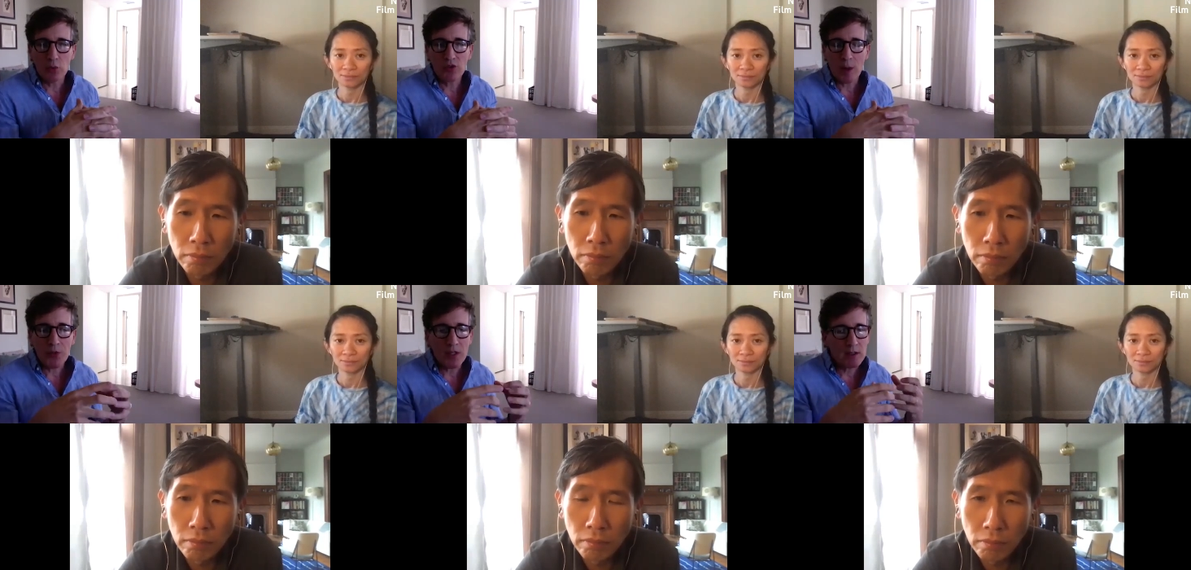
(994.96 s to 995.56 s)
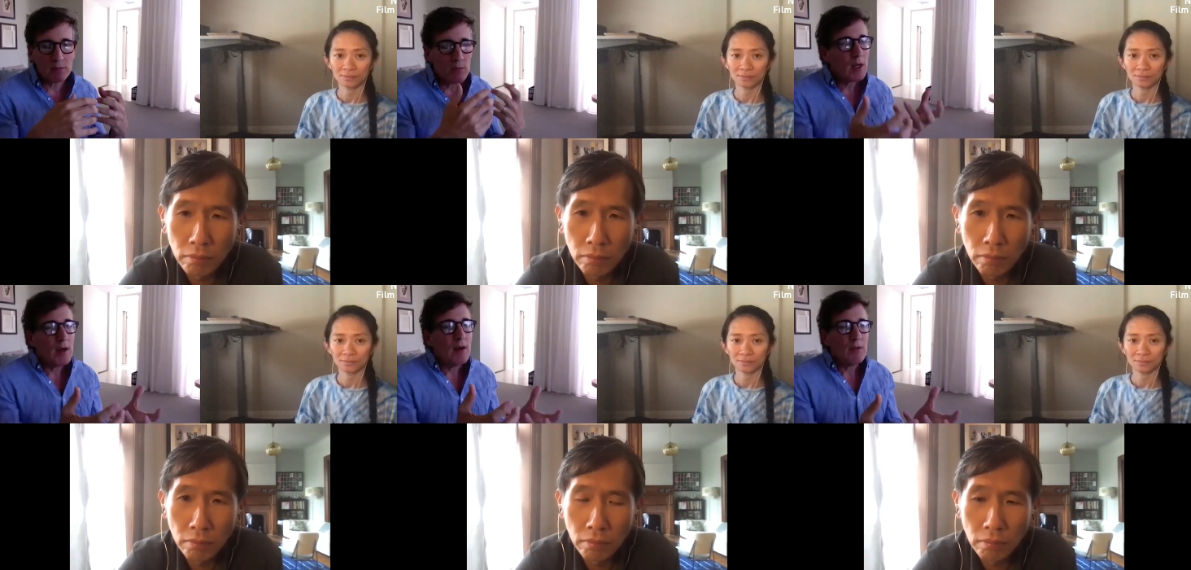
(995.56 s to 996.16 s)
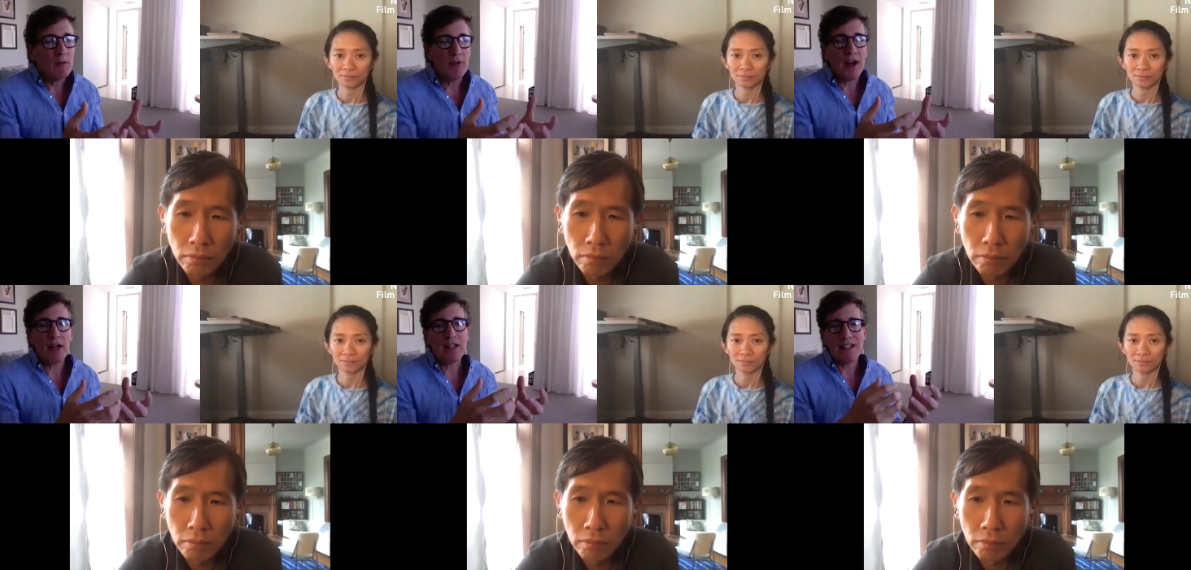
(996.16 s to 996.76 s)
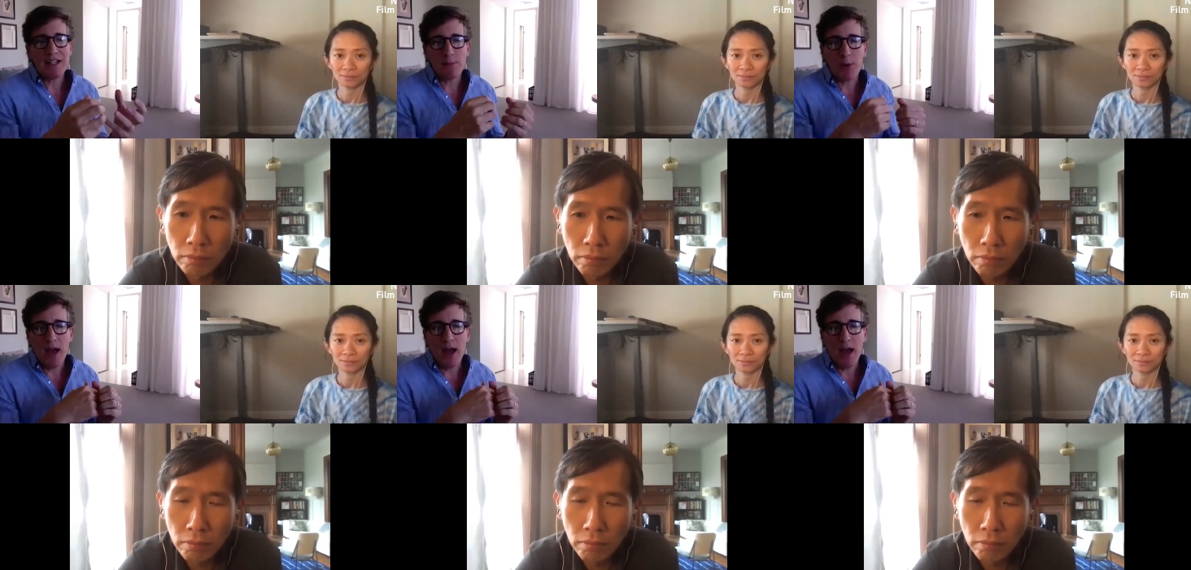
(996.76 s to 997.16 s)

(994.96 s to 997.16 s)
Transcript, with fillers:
Speaker 1: something very deep